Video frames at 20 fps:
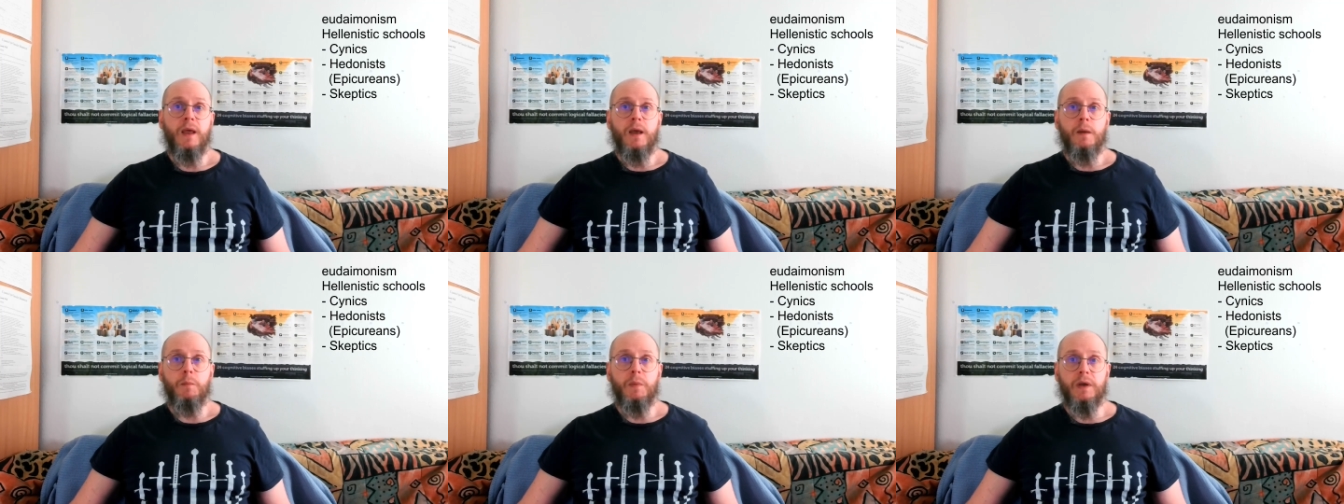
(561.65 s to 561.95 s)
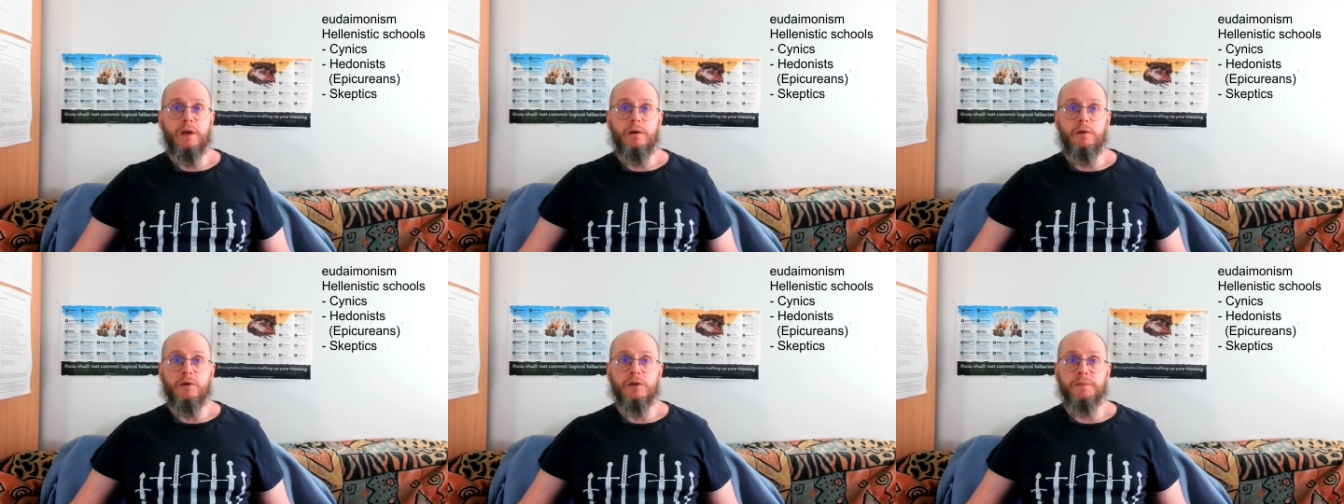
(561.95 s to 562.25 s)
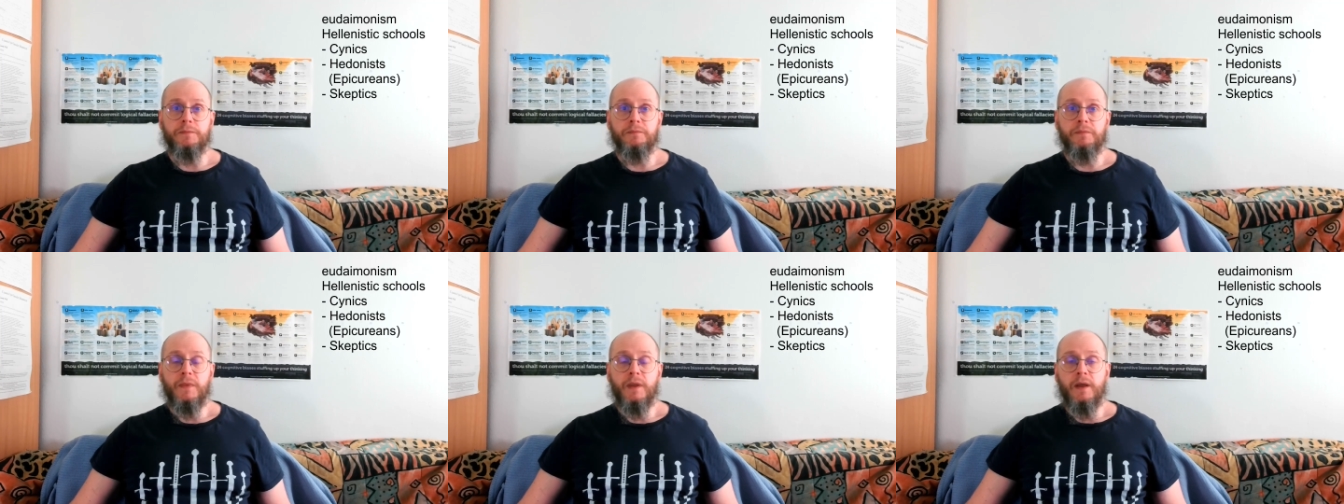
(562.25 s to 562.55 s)
because
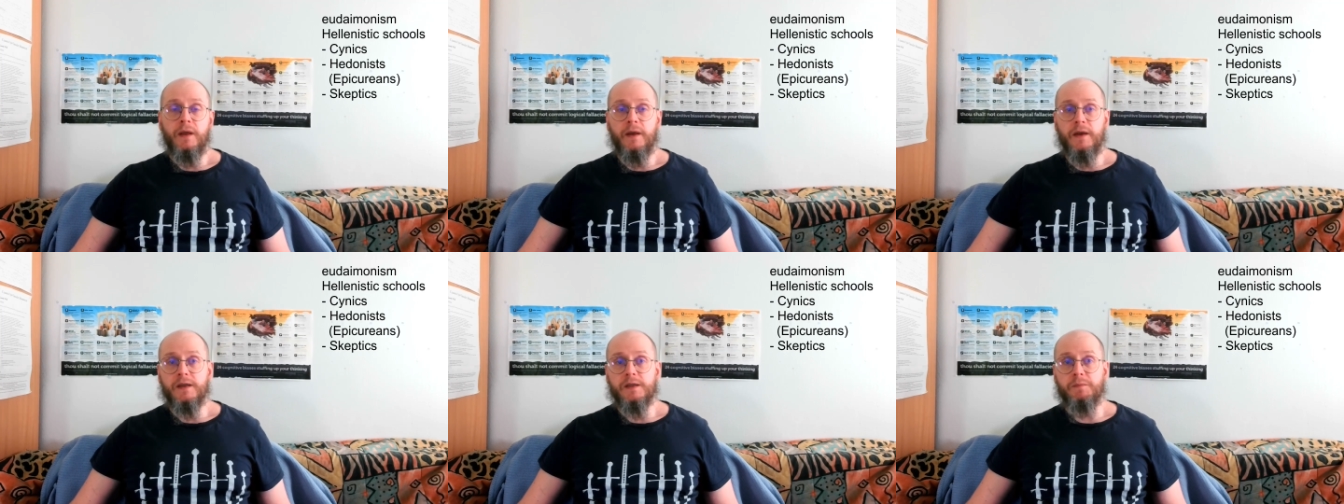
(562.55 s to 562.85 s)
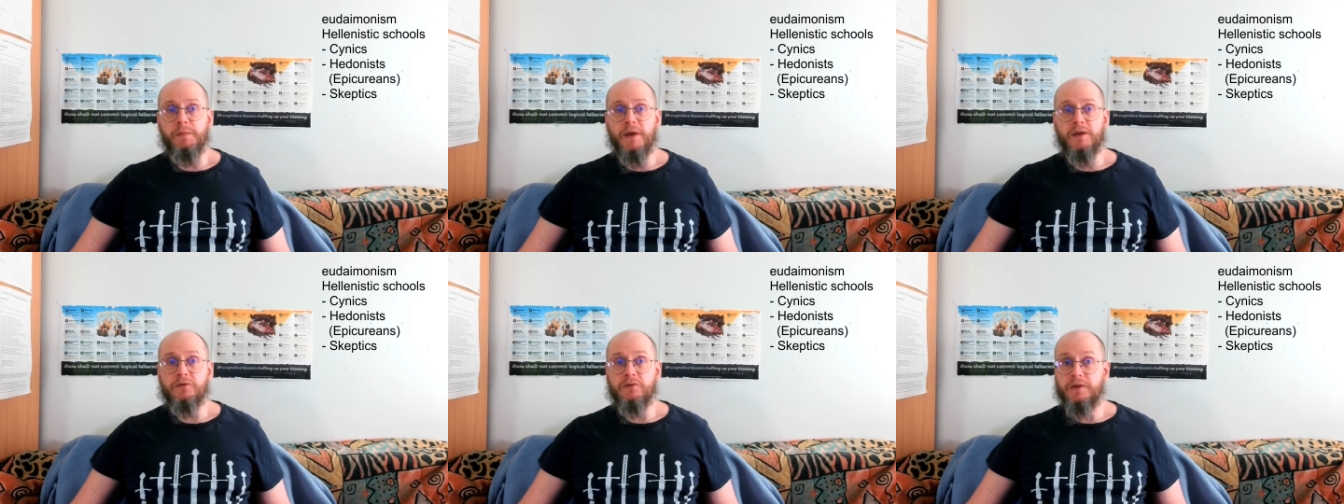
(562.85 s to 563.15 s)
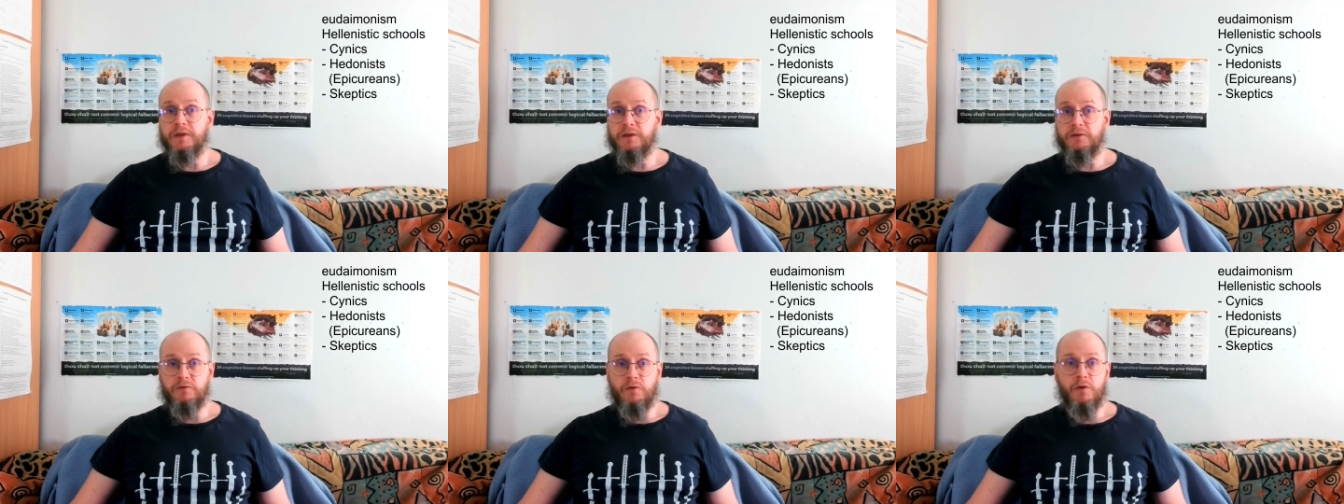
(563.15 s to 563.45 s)
especially
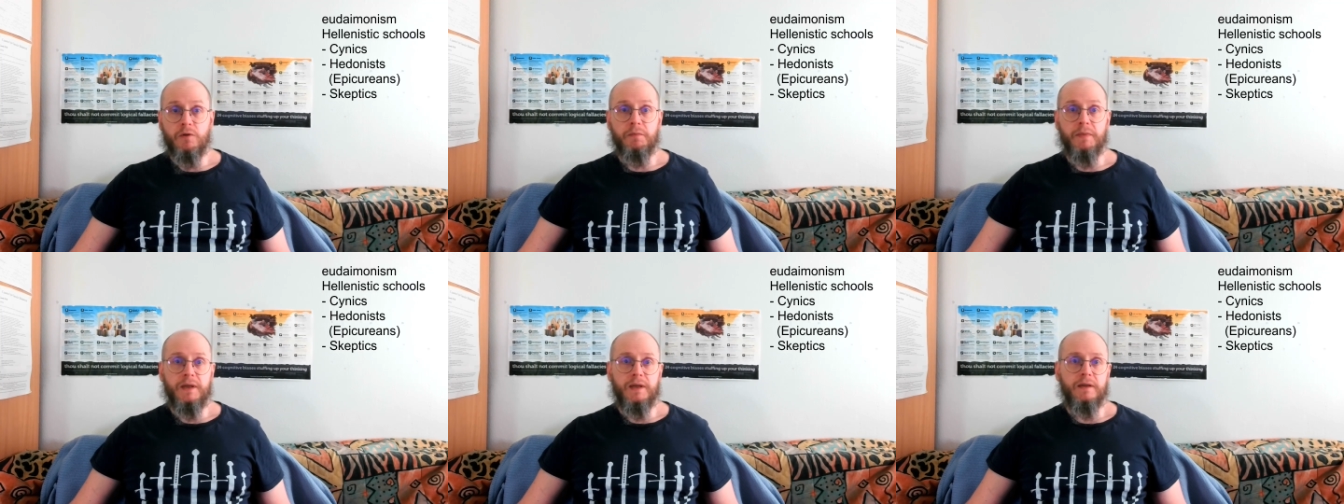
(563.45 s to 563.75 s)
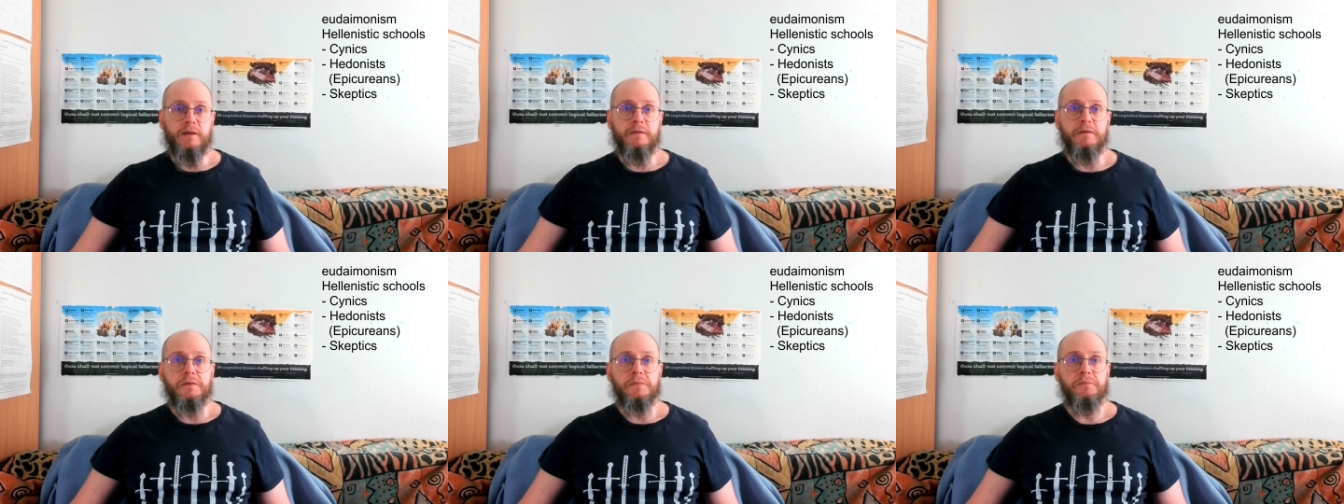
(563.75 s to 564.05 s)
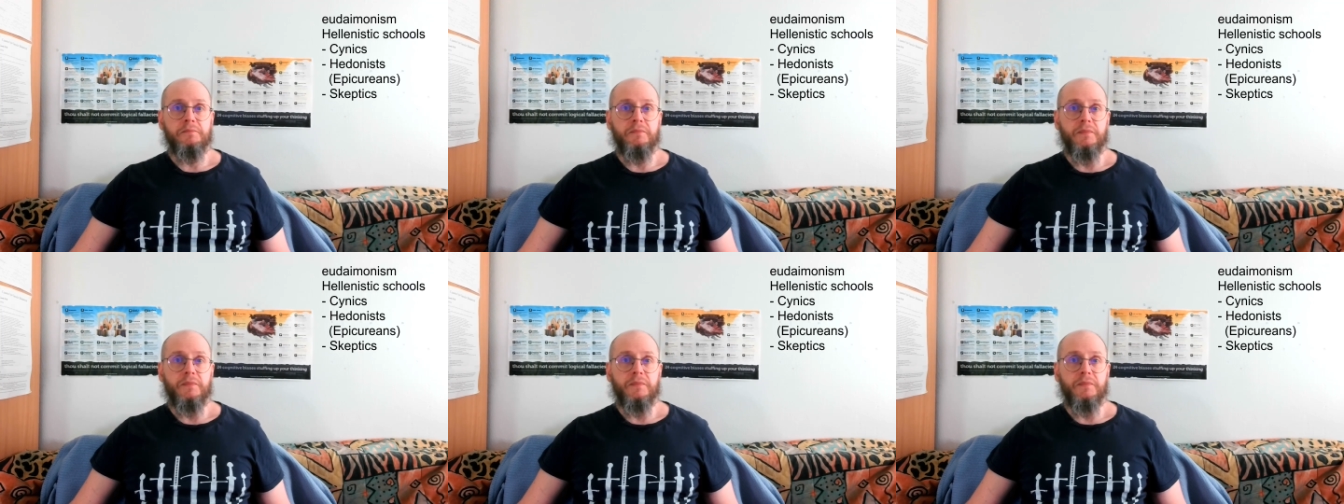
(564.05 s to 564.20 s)
strong beliefs